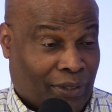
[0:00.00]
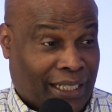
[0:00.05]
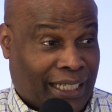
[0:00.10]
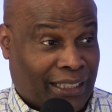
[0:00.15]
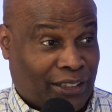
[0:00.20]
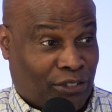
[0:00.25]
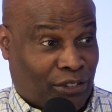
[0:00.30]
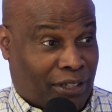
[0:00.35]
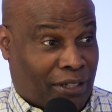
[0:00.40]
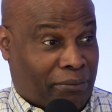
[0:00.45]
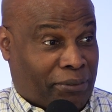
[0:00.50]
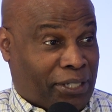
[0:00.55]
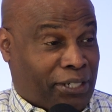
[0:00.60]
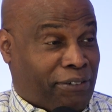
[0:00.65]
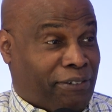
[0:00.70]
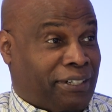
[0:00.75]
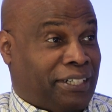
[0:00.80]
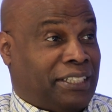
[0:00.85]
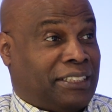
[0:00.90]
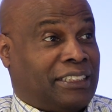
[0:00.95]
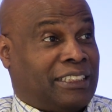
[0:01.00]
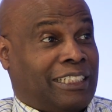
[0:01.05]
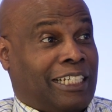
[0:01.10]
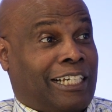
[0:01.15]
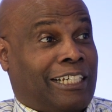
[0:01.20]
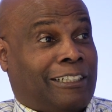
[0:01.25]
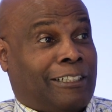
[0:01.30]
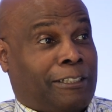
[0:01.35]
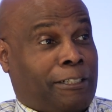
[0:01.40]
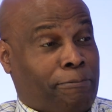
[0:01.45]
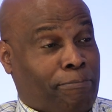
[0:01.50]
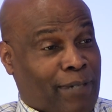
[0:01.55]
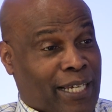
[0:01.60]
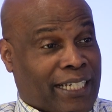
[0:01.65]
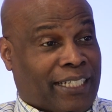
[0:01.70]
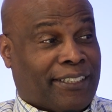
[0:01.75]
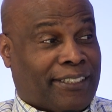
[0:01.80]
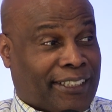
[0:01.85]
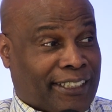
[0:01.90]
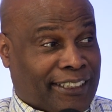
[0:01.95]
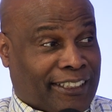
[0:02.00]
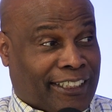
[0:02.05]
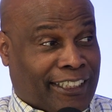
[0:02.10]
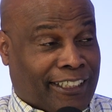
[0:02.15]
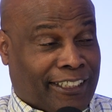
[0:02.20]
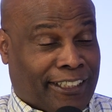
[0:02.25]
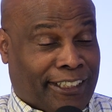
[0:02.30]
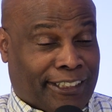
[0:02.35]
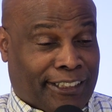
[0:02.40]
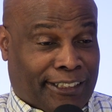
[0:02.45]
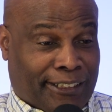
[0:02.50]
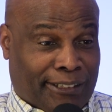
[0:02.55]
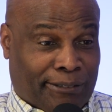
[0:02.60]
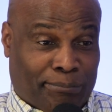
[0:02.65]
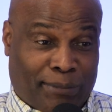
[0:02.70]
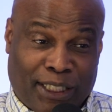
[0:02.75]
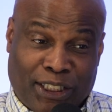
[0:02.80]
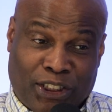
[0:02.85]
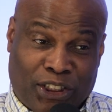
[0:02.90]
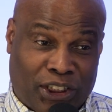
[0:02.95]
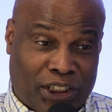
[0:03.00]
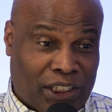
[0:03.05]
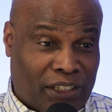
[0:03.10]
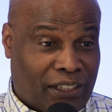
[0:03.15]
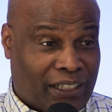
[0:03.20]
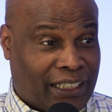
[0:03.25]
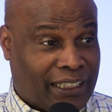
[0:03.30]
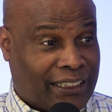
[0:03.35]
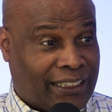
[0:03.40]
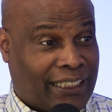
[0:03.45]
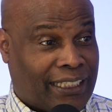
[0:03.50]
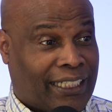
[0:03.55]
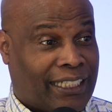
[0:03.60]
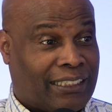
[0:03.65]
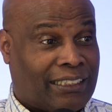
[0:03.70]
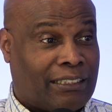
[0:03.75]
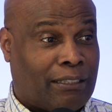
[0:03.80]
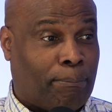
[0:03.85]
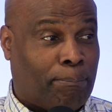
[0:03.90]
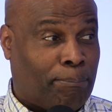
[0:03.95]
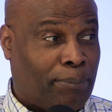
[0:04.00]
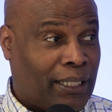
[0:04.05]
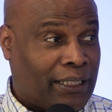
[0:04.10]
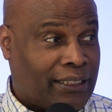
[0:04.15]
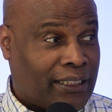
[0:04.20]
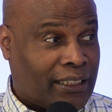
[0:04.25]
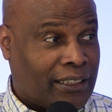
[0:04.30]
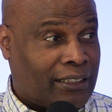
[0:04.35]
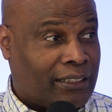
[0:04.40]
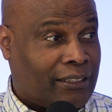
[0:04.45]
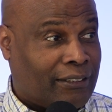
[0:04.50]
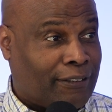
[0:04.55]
Well, that's what I'm getting ready to say. The mayor of D.C. needs to make sure that she gets a budget